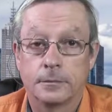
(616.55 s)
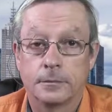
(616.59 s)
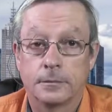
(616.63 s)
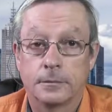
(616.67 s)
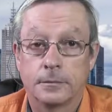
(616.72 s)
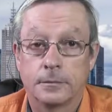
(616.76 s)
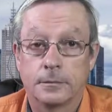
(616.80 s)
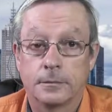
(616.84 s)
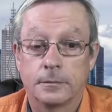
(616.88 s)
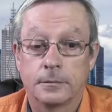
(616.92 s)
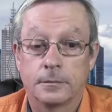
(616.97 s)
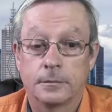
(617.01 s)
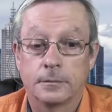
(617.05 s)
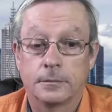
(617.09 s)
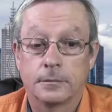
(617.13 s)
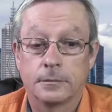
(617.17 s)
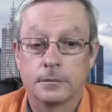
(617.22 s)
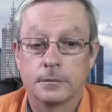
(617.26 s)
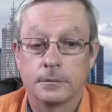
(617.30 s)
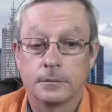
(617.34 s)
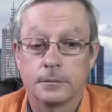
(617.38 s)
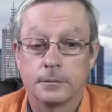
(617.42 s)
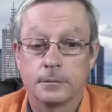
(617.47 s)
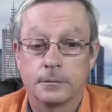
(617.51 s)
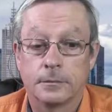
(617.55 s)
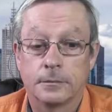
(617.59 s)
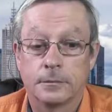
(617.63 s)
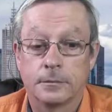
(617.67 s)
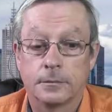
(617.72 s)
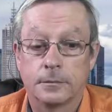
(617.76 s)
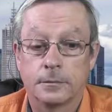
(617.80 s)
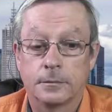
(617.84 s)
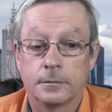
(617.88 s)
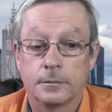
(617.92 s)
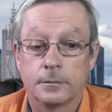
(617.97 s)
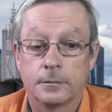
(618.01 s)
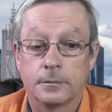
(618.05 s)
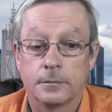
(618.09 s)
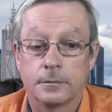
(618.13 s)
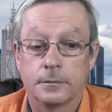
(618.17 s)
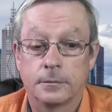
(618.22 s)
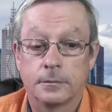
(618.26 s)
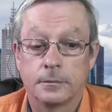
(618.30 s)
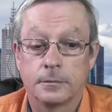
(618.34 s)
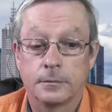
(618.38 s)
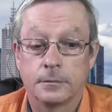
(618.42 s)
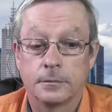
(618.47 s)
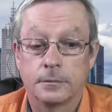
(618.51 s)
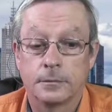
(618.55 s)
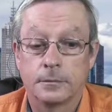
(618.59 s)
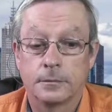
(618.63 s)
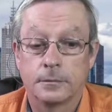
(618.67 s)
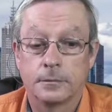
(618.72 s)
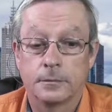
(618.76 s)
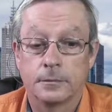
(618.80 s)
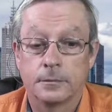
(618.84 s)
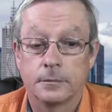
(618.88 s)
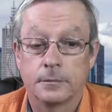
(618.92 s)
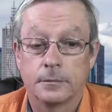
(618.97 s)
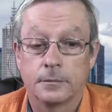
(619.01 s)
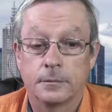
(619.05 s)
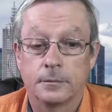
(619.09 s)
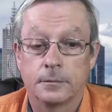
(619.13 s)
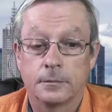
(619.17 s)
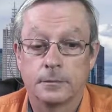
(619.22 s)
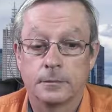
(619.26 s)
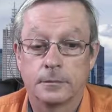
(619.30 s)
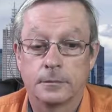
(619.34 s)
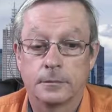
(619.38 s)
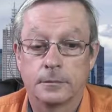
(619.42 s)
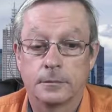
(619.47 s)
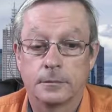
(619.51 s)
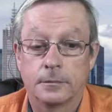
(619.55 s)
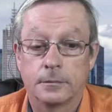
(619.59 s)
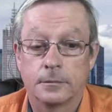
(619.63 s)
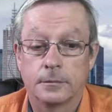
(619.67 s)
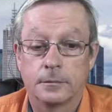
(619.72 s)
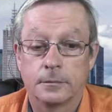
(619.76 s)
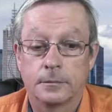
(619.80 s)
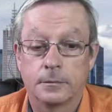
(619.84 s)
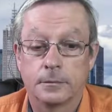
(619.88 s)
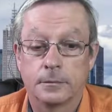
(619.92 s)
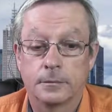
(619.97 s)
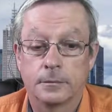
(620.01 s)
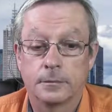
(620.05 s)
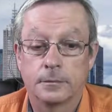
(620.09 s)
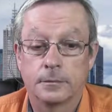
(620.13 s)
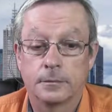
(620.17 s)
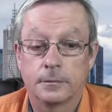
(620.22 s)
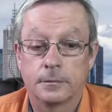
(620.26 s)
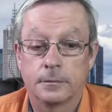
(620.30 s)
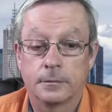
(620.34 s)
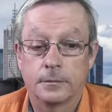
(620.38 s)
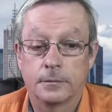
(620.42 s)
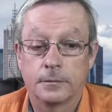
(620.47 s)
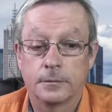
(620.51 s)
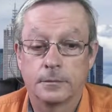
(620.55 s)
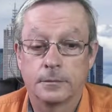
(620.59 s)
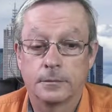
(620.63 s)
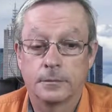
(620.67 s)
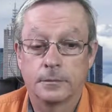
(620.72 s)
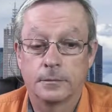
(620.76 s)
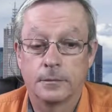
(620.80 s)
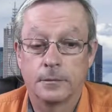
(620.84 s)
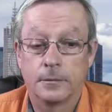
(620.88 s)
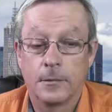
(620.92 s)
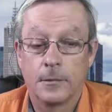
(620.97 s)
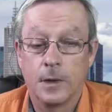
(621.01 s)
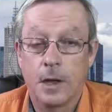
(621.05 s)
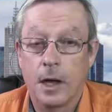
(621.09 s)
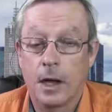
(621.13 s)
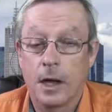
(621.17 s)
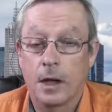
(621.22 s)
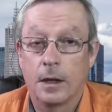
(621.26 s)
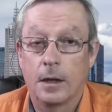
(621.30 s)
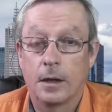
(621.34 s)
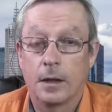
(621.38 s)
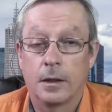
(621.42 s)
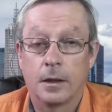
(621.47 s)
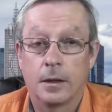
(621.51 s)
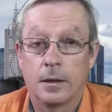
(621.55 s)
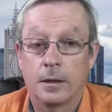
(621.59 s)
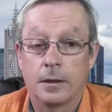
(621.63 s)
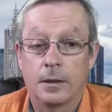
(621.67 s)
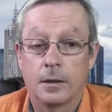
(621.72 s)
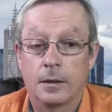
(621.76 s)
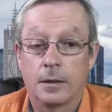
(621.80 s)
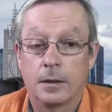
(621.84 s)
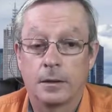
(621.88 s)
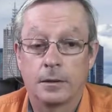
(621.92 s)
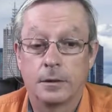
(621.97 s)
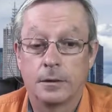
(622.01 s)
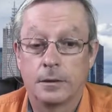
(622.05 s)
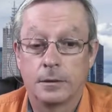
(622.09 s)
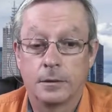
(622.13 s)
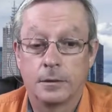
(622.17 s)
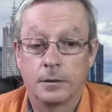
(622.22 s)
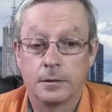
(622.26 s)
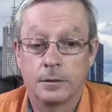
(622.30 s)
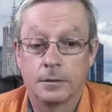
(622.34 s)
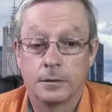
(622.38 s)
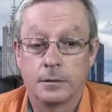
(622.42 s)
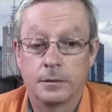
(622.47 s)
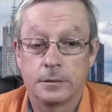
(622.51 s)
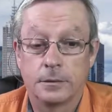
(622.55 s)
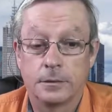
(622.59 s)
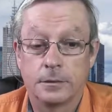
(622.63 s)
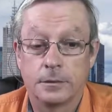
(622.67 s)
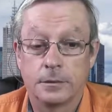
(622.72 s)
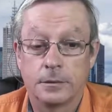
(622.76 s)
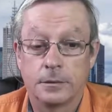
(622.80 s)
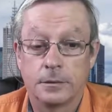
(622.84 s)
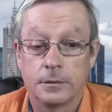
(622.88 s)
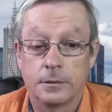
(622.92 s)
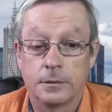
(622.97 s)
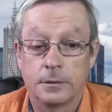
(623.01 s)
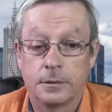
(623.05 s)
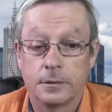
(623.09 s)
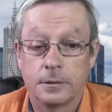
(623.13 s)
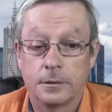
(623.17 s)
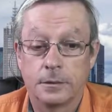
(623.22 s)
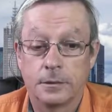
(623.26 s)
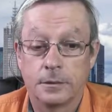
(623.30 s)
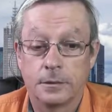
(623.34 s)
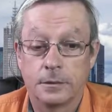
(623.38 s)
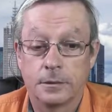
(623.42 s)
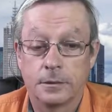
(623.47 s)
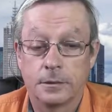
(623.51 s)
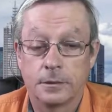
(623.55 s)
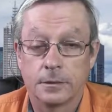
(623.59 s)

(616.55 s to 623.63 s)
(silent)